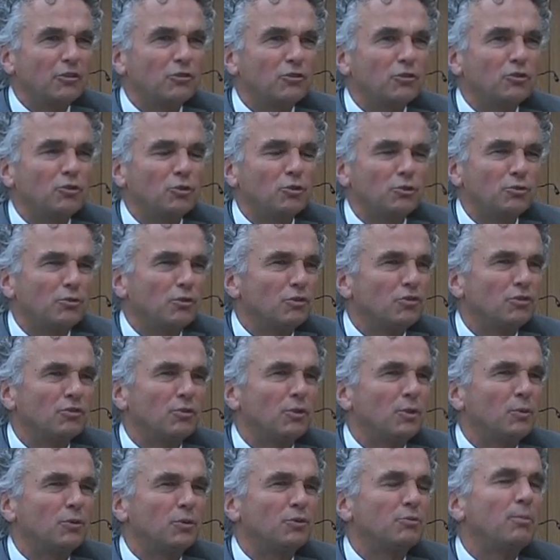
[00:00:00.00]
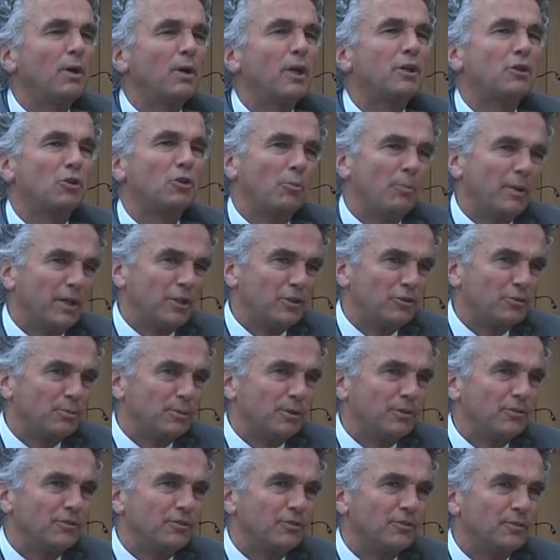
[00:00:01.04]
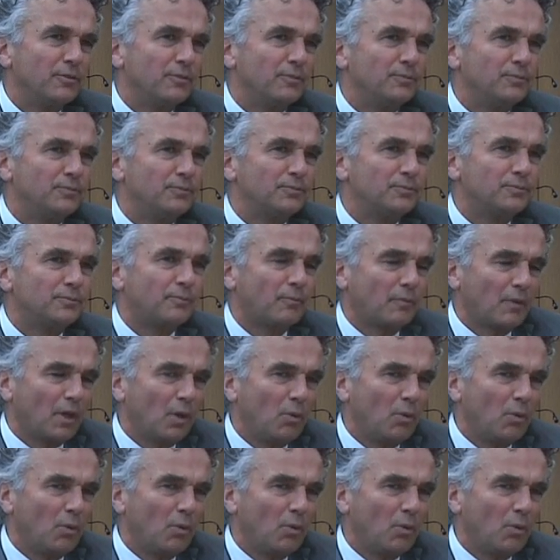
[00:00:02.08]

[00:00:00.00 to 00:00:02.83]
Exxon used was it was micromanagement, yeah,